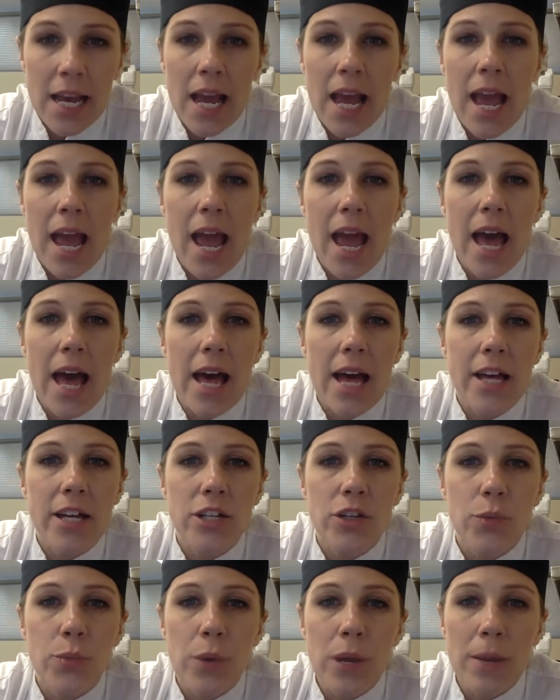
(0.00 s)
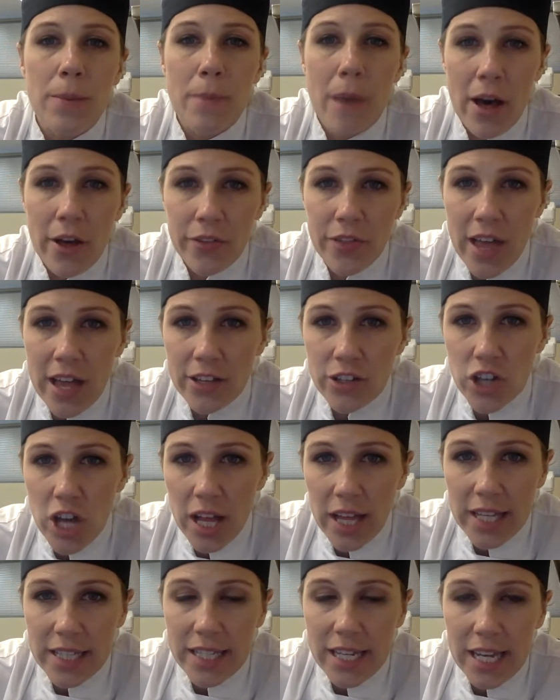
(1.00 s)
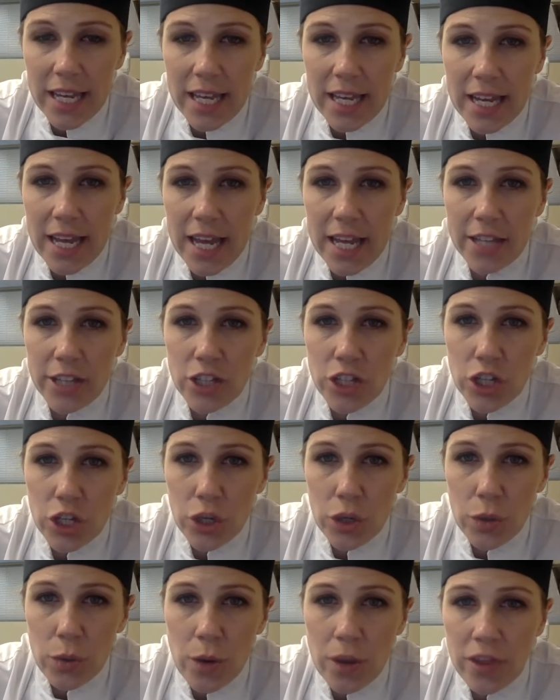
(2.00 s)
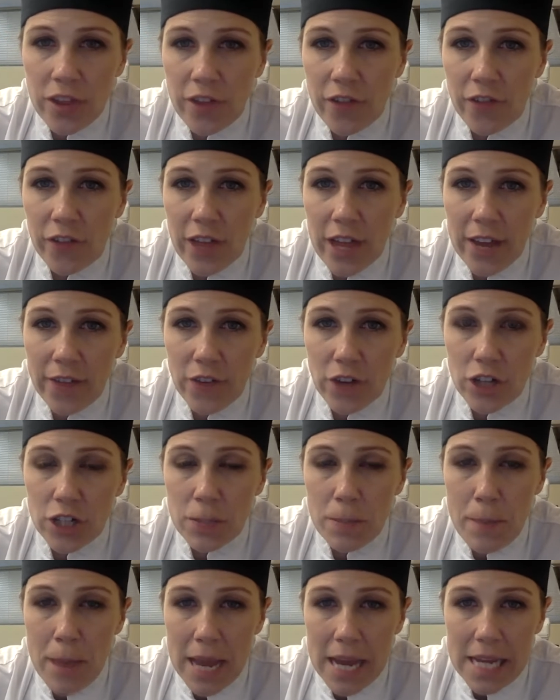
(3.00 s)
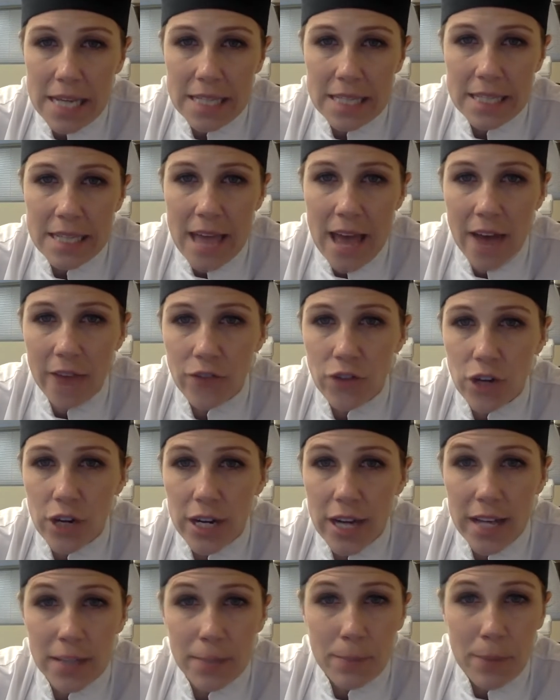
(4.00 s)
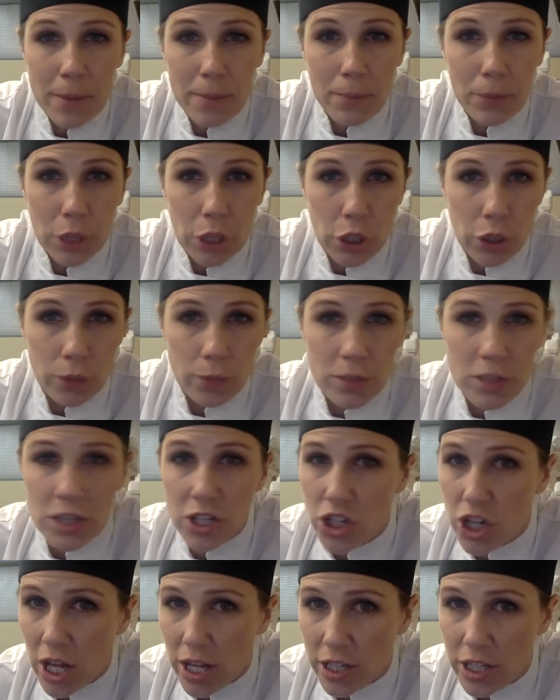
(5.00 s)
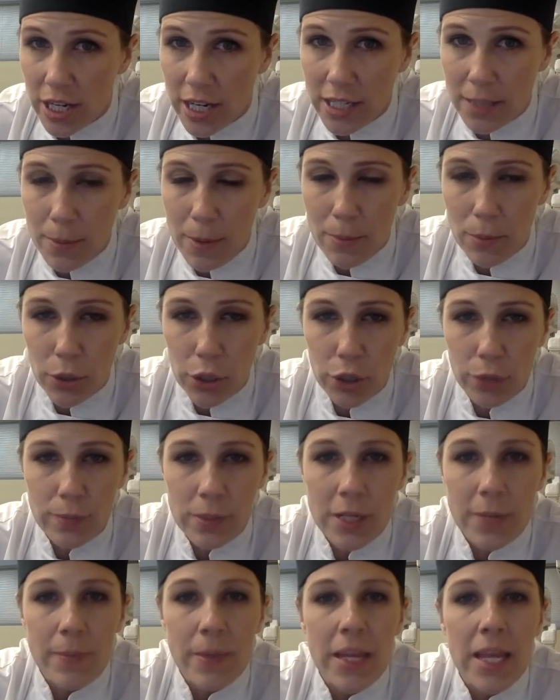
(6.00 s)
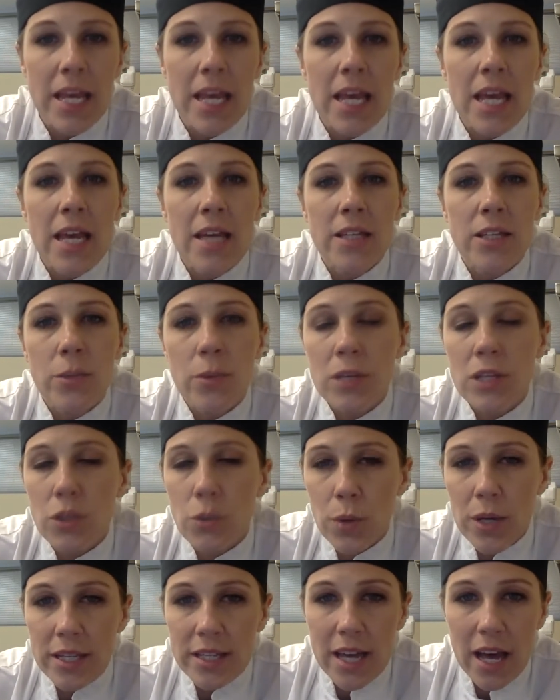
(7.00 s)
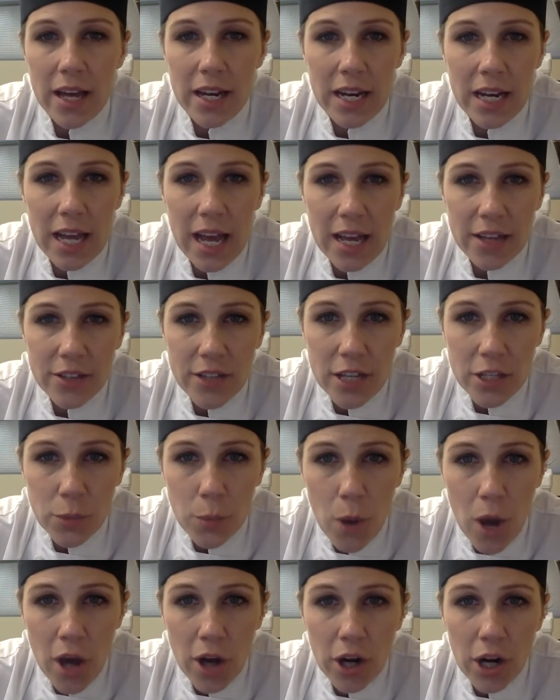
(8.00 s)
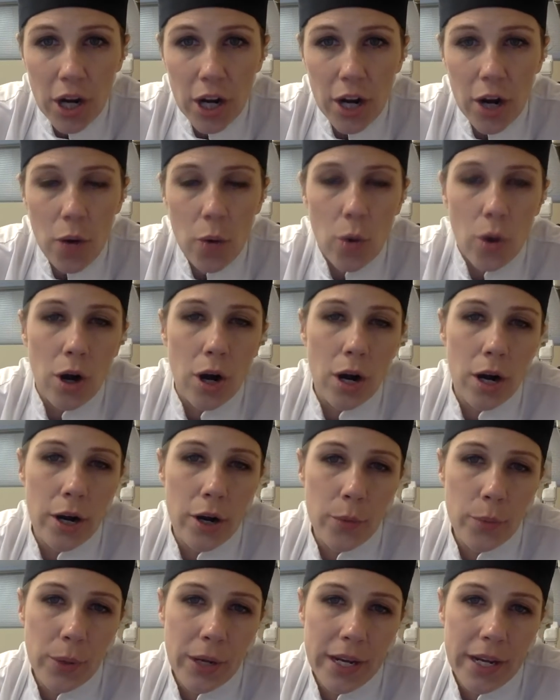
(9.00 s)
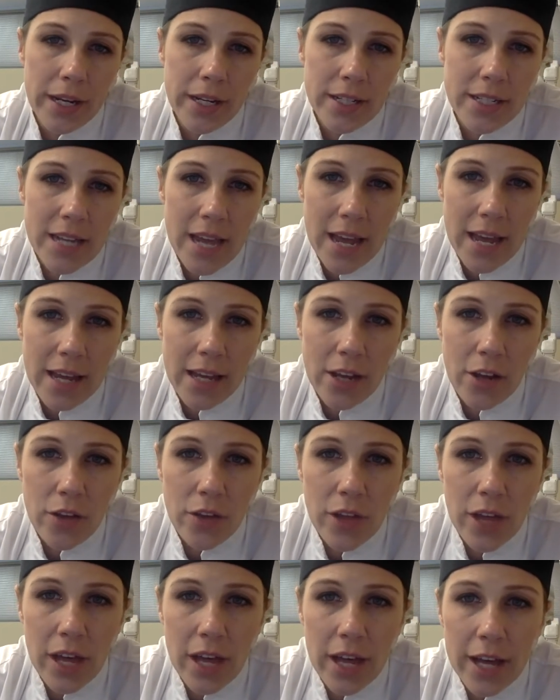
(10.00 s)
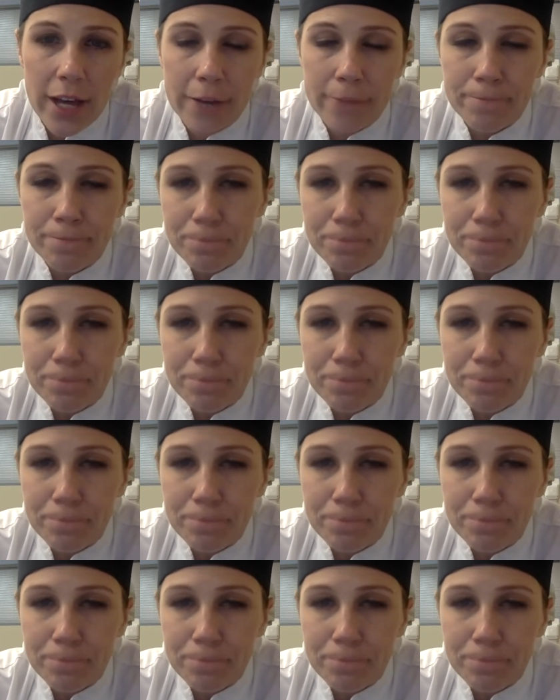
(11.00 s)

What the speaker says: and we melt that gelatin into the flavored base after it has been bloomed. The gelatin has been bloomed, so we squeeze out any excess water, or we take the